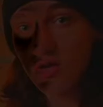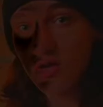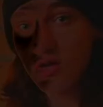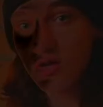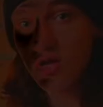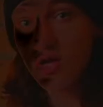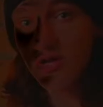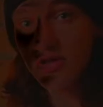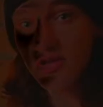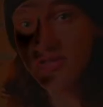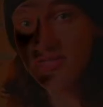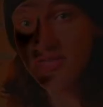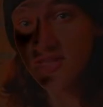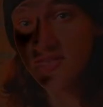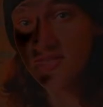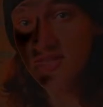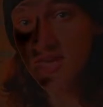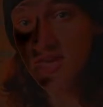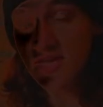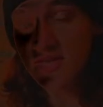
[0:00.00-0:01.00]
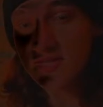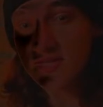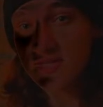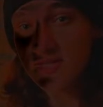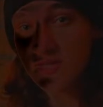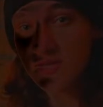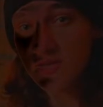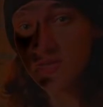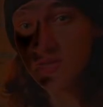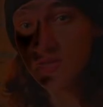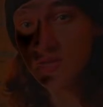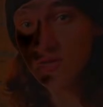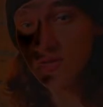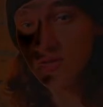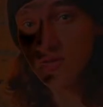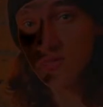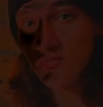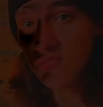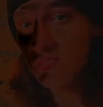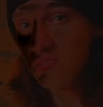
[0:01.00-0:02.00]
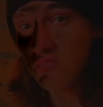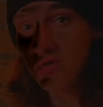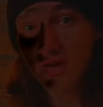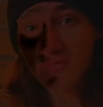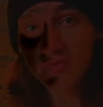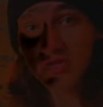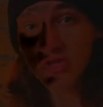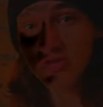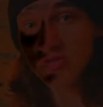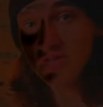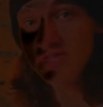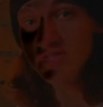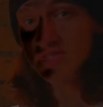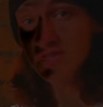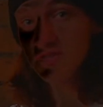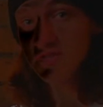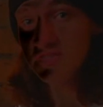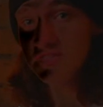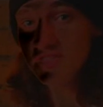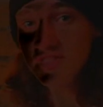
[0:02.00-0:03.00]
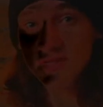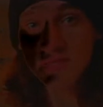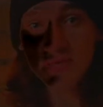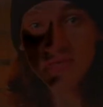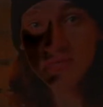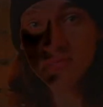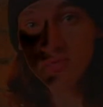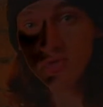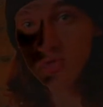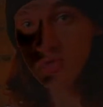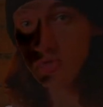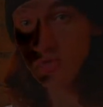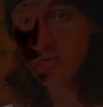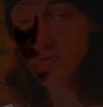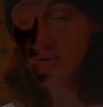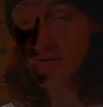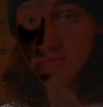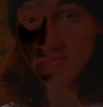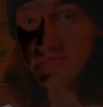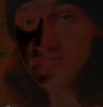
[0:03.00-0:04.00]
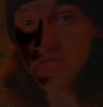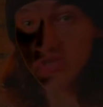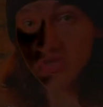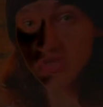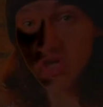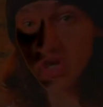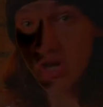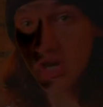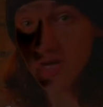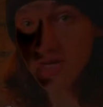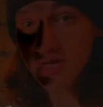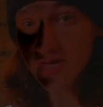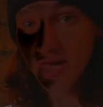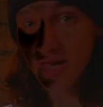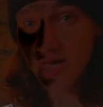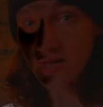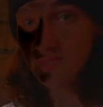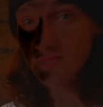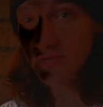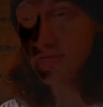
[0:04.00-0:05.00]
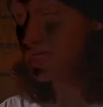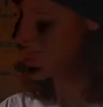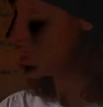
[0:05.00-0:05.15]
it looks like this. You can still see me move and I'm still talking, but